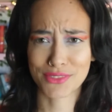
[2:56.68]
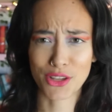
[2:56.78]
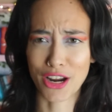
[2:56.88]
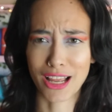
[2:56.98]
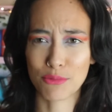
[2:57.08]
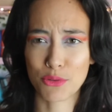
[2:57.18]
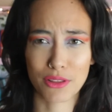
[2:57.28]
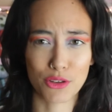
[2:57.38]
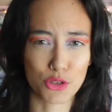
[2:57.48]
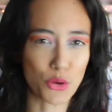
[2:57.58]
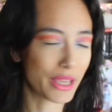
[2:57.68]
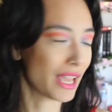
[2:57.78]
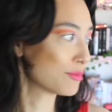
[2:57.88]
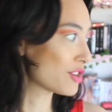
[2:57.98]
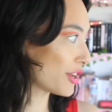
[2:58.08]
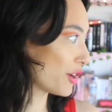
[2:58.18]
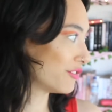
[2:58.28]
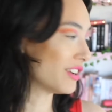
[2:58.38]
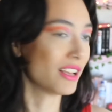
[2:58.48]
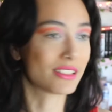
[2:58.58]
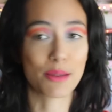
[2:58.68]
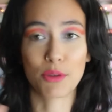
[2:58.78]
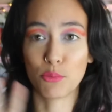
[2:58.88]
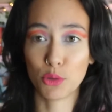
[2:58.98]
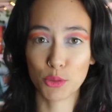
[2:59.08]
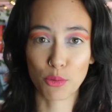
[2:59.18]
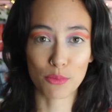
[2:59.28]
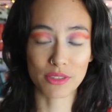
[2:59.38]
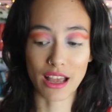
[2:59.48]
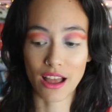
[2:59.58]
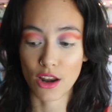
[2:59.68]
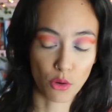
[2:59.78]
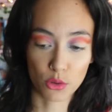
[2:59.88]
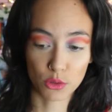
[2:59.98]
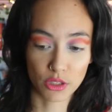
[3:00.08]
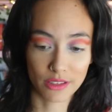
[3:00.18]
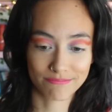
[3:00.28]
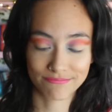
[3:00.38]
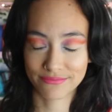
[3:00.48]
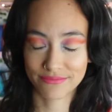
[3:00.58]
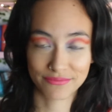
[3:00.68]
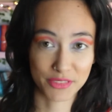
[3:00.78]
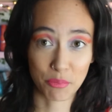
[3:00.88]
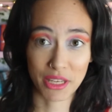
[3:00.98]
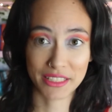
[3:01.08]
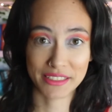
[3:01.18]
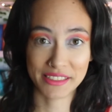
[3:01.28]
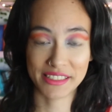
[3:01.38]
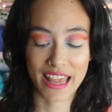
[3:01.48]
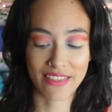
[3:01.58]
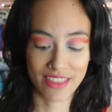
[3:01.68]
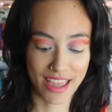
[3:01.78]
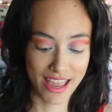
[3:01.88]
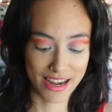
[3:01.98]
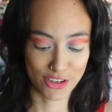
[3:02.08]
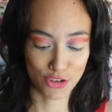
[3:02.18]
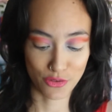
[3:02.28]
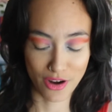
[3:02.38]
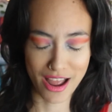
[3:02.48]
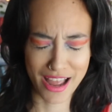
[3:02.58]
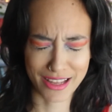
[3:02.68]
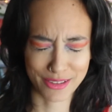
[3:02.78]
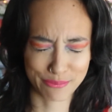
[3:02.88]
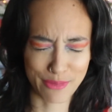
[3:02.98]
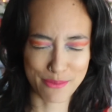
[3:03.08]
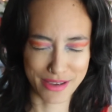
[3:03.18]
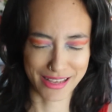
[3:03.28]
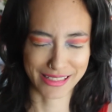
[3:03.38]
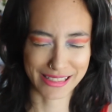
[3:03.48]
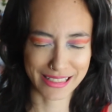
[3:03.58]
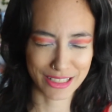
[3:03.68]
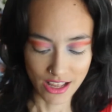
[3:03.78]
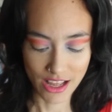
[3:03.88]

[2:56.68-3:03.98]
Sorry, I'm doing a lot of talking. I'm trying to go fast. I'm gonna pull the prompts out, roll the pins, and then try my best.